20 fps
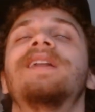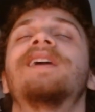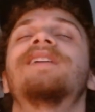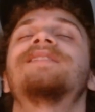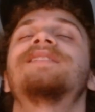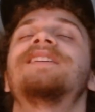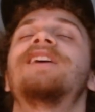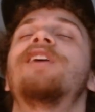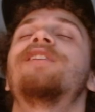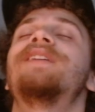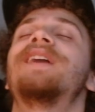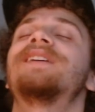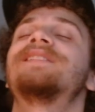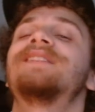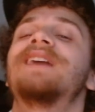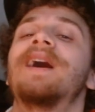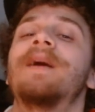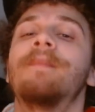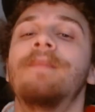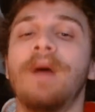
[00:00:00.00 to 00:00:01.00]
See y'all next
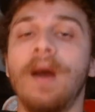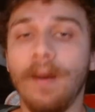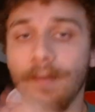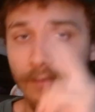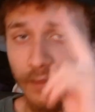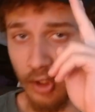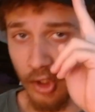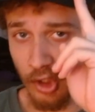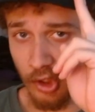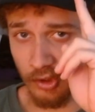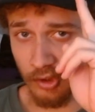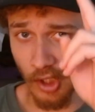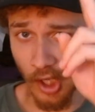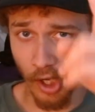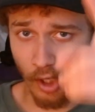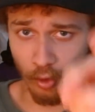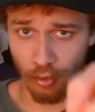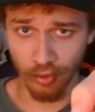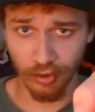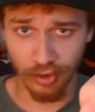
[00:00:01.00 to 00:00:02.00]
time. Peace
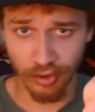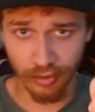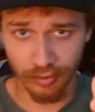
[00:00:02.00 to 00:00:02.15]
out.